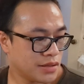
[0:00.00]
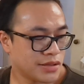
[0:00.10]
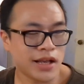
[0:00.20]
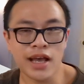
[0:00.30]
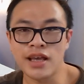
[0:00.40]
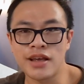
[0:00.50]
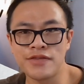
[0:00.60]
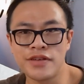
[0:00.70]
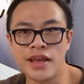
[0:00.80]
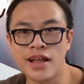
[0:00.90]
So yeah,
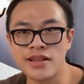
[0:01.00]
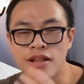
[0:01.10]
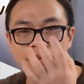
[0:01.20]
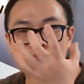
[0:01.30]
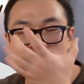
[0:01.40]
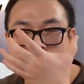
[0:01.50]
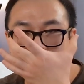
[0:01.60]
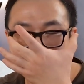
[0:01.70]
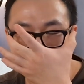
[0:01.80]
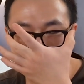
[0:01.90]
if you can't tell already,
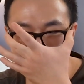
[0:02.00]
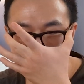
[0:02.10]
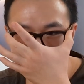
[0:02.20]
um,